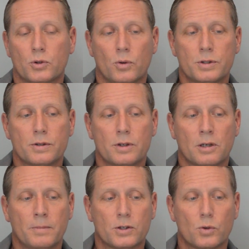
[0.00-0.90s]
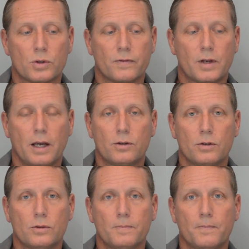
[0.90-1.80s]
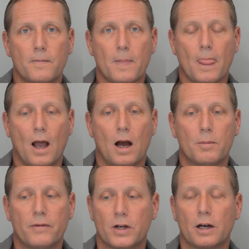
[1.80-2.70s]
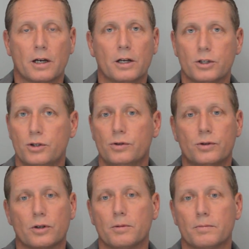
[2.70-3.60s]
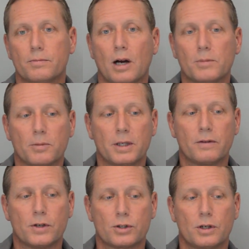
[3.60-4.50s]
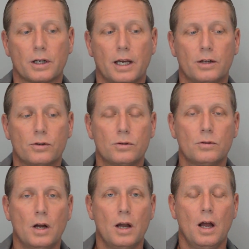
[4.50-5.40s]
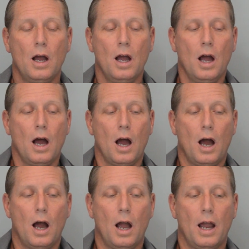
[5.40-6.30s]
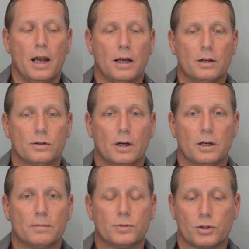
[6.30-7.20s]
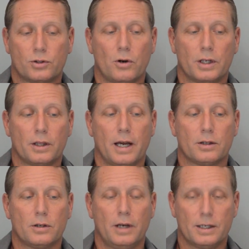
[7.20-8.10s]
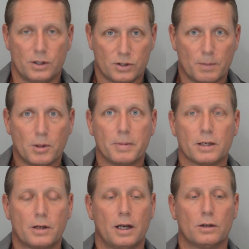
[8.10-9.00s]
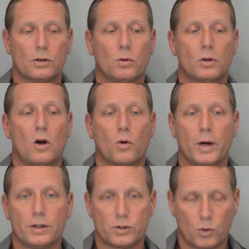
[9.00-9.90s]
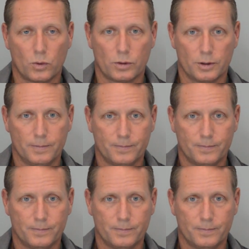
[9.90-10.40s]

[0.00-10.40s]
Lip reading: sources that can be a source of K2. But if you've got gut issues, you're going to probably be deficient on K2. And just starting that as a supplement can go a long ways toward